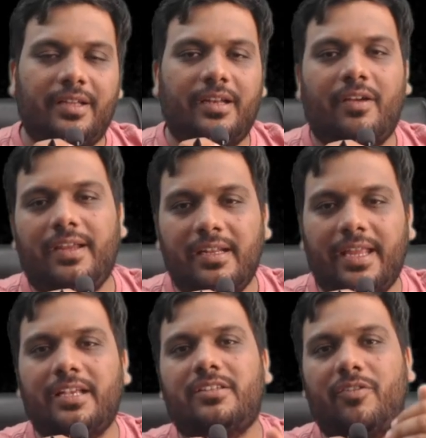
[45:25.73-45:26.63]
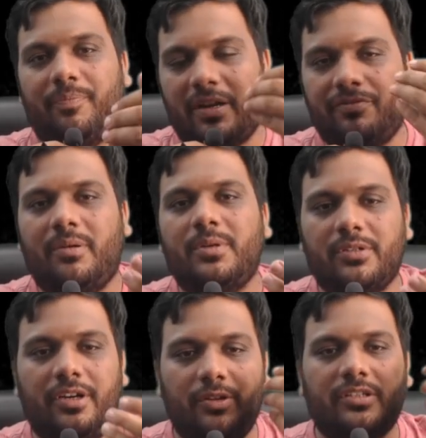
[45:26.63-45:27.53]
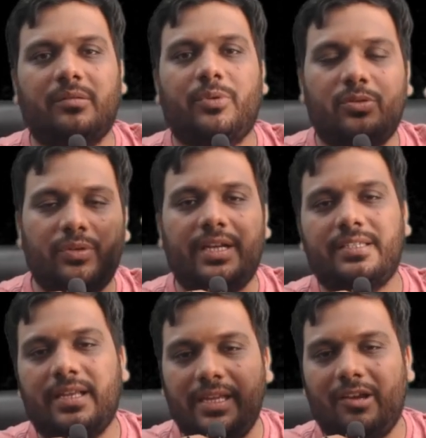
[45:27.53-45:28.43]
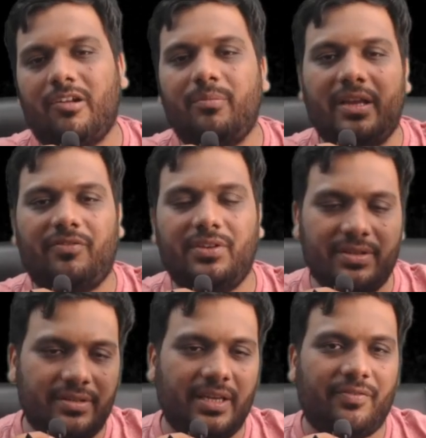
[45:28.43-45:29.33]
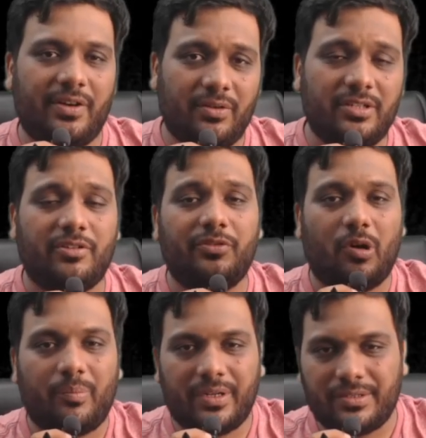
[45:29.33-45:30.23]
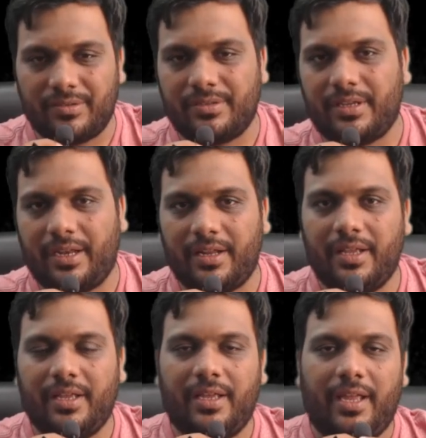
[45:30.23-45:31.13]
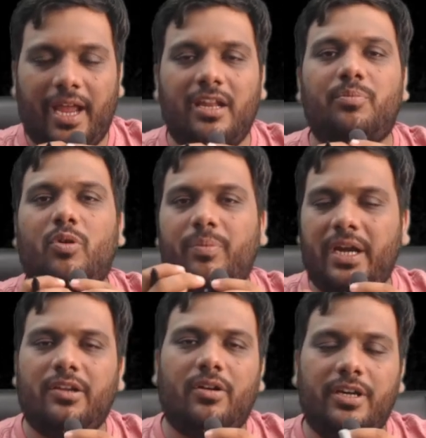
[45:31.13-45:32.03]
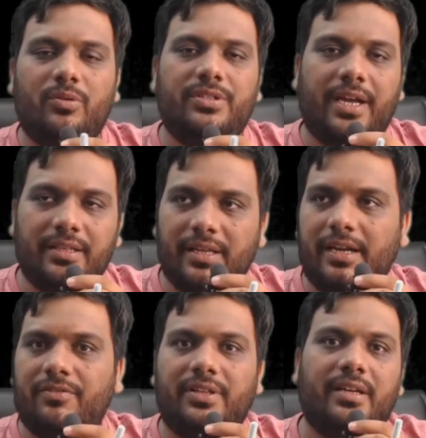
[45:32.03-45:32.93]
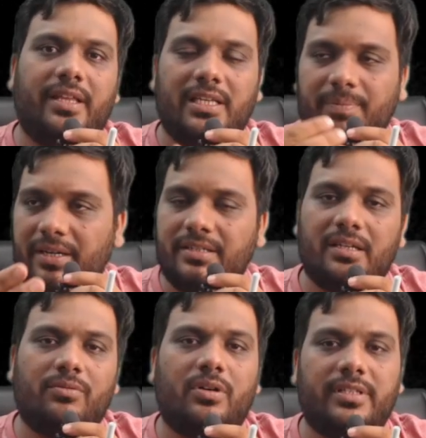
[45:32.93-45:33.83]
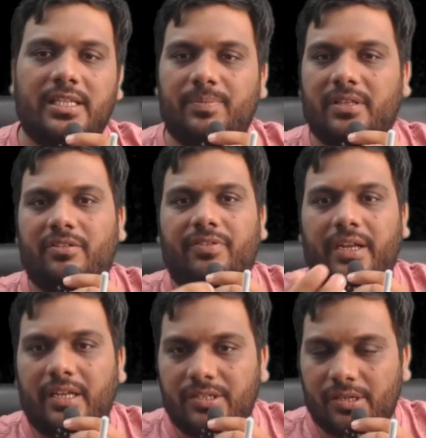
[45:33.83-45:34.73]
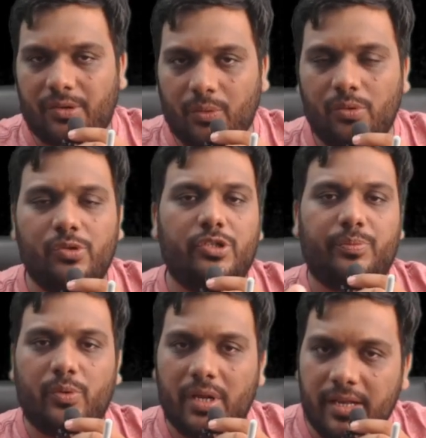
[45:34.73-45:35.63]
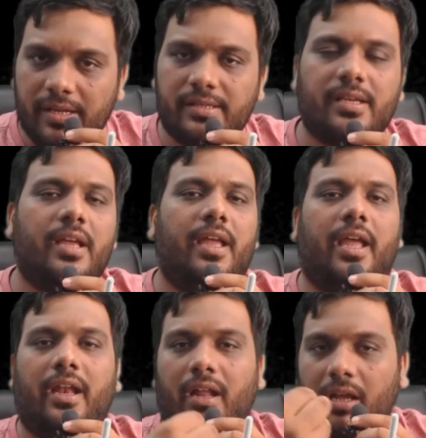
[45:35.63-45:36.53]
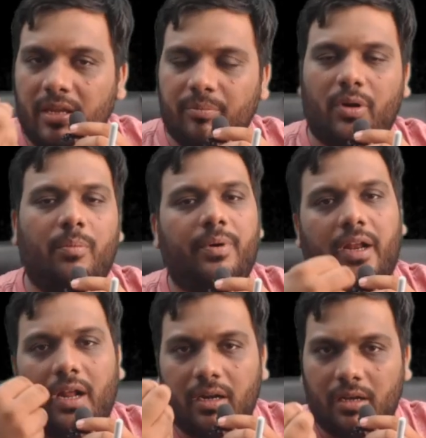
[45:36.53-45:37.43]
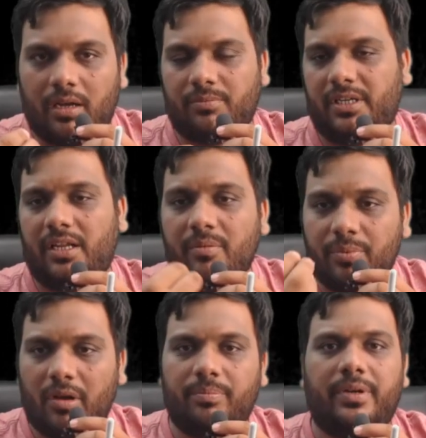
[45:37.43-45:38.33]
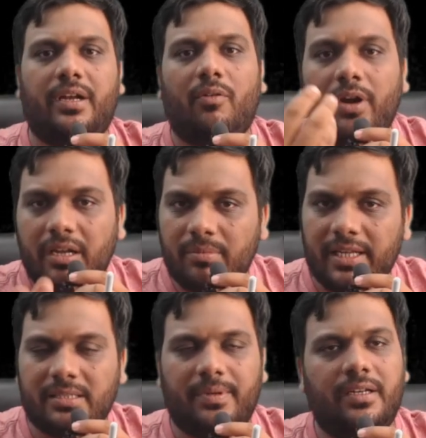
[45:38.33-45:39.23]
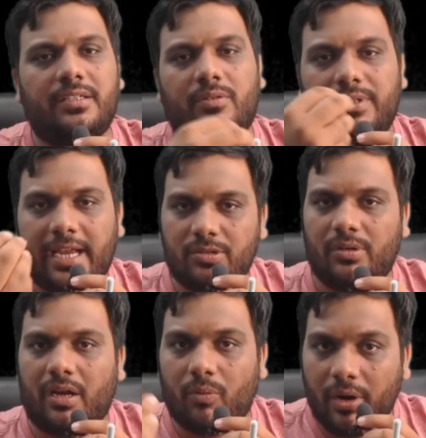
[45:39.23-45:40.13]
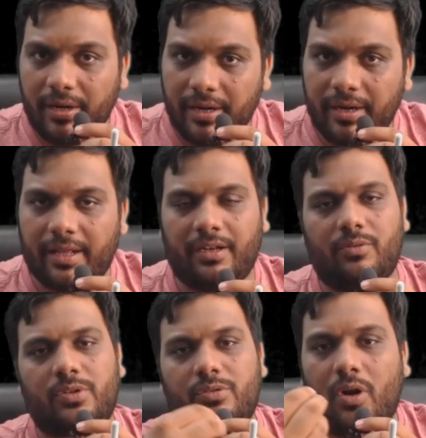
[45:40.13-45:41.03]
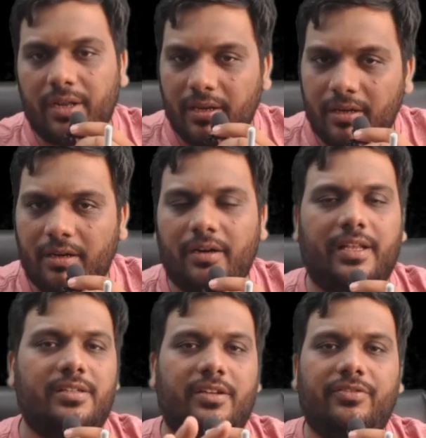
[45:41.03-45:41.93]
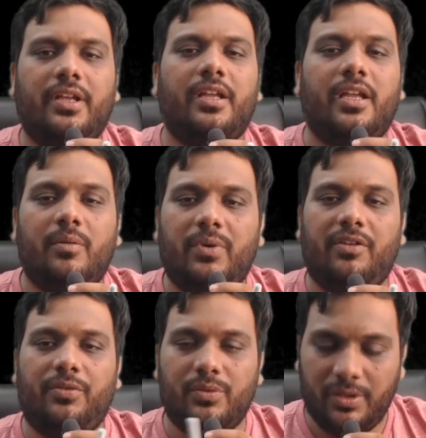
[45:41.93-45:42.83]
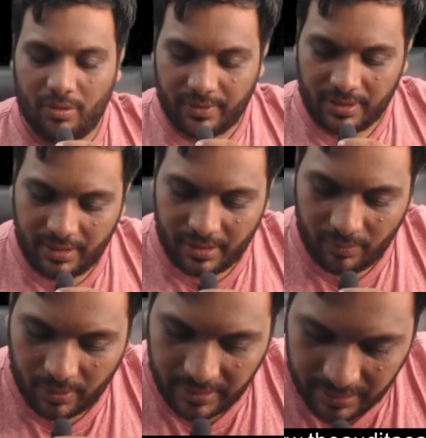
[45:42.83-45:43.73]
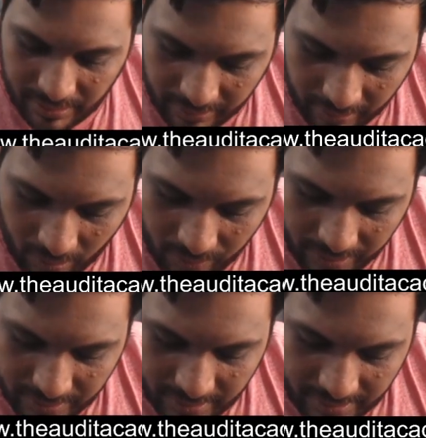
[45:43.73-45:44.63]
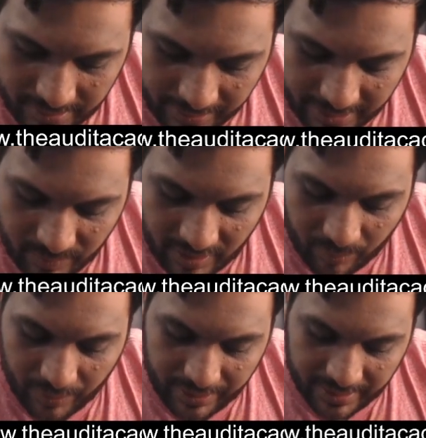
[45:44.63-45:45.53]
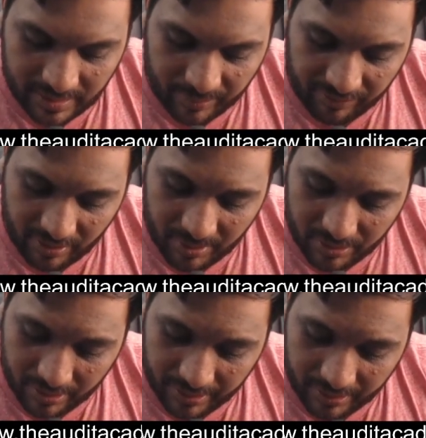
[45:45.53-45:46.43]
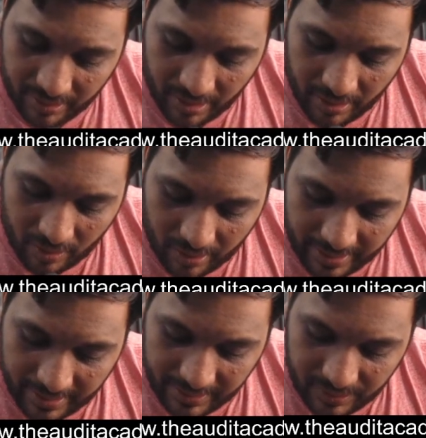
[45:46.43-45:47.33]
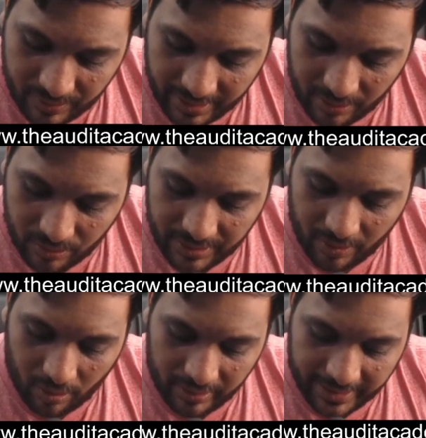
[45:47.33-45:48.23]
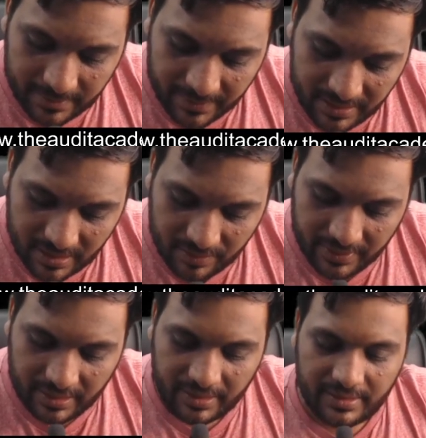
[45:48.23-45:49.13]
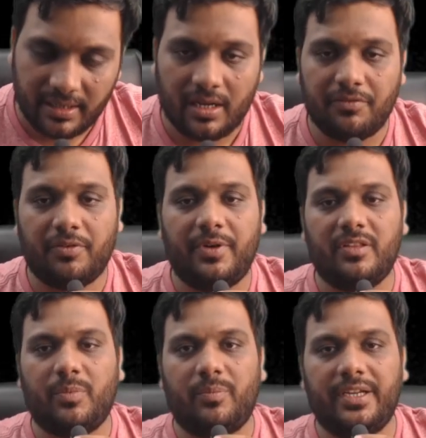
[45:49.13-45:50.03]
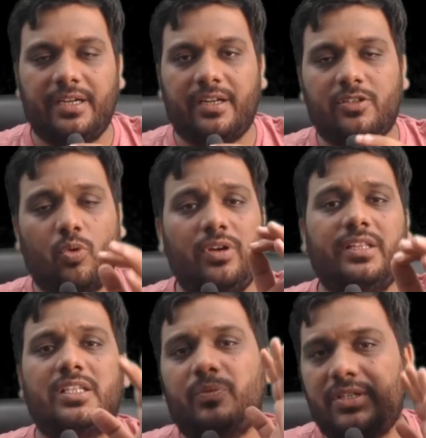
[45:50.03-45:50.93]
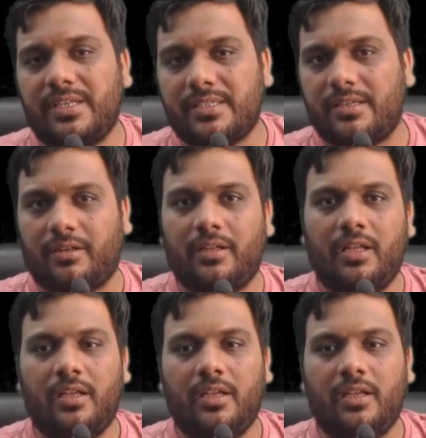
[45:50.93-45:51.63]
Now in case of performance audit, you are supposed to test the economy, efficiency, effectiveness of the operations, correct? And in propriety audit, you check that whether the expenditure was as per the financial rules, prudence, and improper avoidable expenditure was actually avoided and it was not incurred and stuff. But if you see over here, what the chartered accountant has done is that he has been appointed as a performance auditor, all right, and he's trying to check all the expenses, whether it is in conformity with public interest. Only this much he has done.